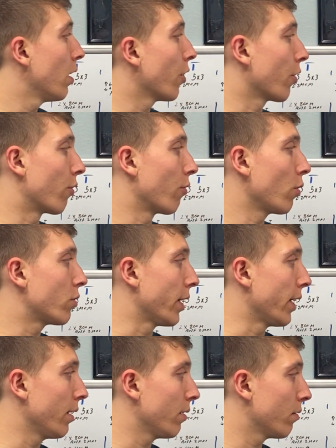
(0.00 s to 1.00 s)
You're gonna
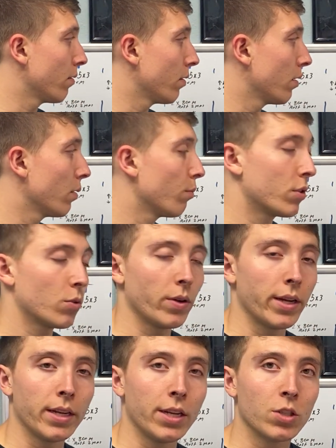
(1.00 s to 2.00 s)
rotate
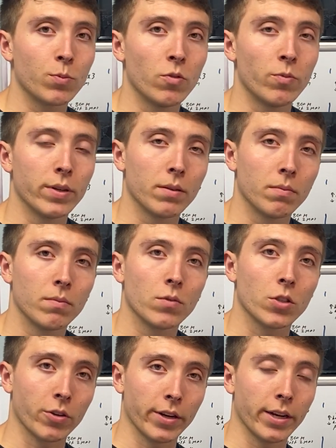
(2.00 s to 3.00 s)
between each movement,
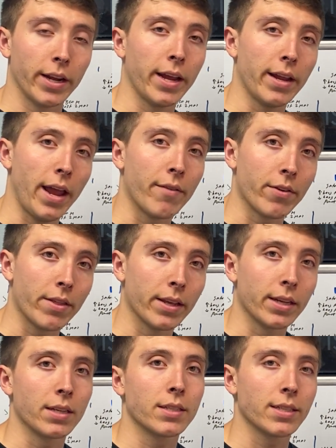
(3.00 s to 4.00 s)
so you're gonna hit
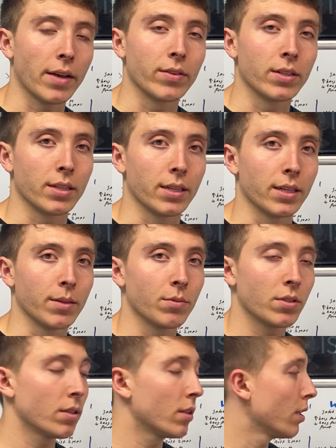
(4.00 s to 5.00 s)
everything 7
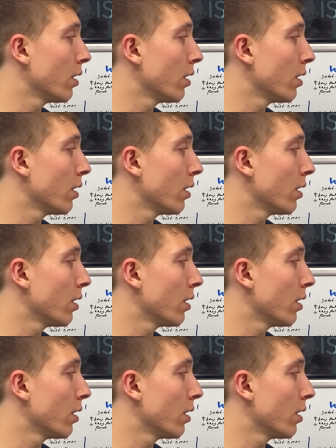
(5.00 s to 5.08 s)
times.